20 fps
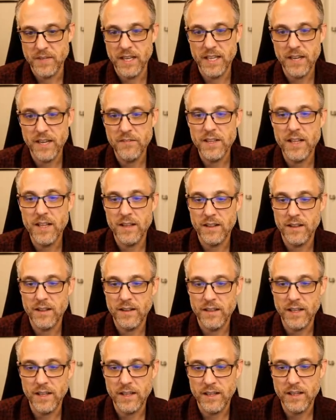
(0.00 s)
given that
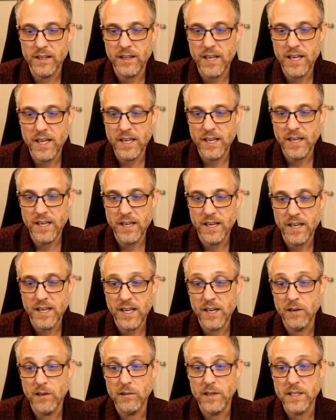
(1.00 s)
the key
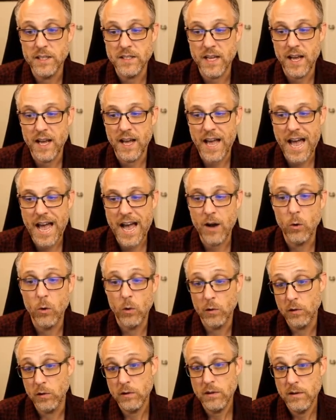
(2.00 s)
here is
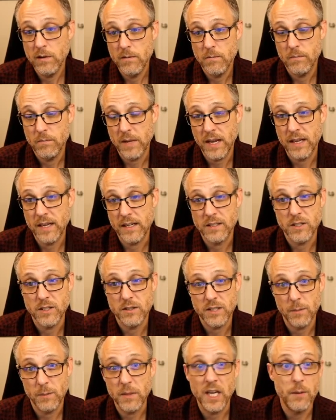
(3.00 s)
hour, and it's
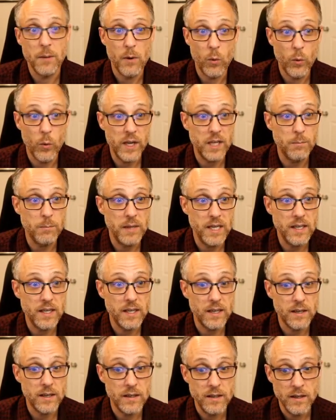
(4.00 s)
something about
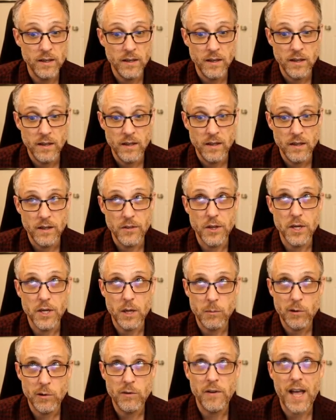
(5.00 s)
Wikipedia, the
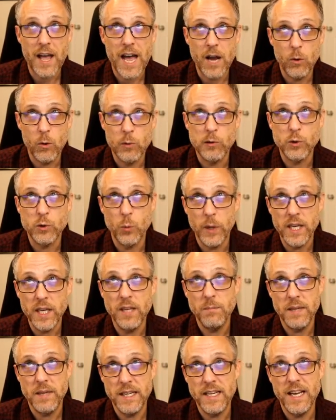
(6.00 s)
number of hours
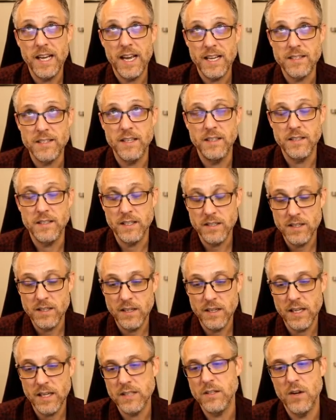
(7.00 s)
Wikipedia has
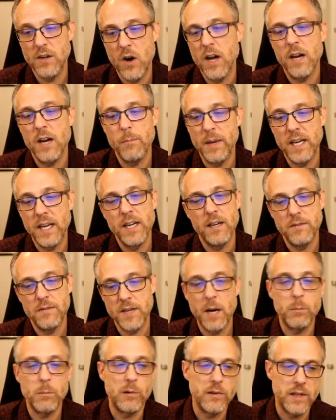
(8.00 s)
existed is not a big enough
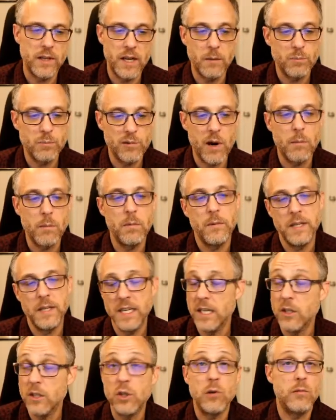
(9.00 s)
number that I probably
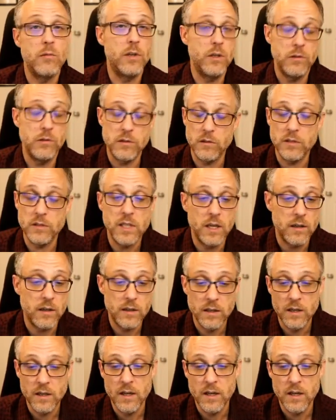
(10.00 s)
need 2 reducers here.